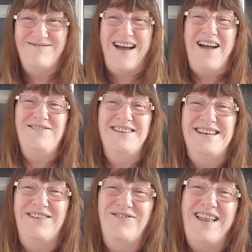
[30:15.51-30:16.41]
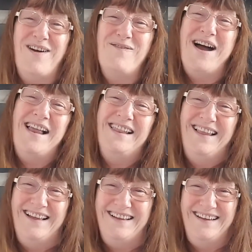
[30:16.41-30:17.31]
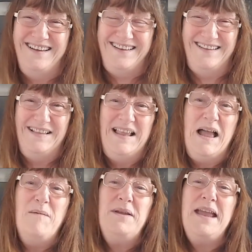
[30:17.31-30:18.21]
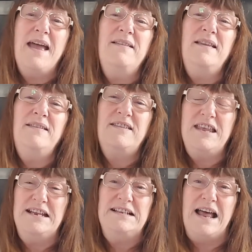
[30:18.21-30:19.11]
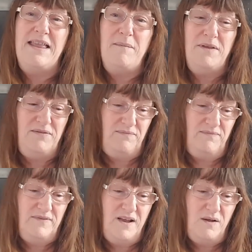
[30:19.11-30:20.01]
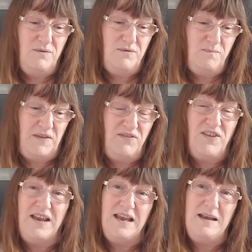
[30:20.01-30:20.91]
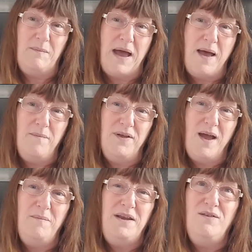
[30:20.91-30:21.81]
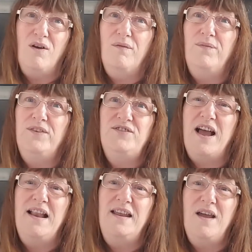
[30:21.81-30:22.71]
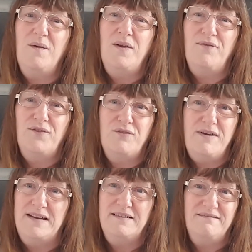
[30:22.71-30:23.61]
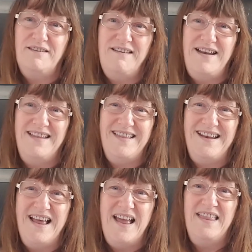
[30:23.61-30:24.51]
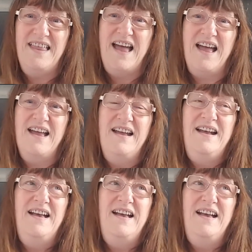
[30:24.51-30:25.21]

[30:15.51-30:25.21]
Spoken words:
Might have to dig for that well. But yeah, the things like that I've been thinking about, but I mean, not entirely going off grid or anything like that.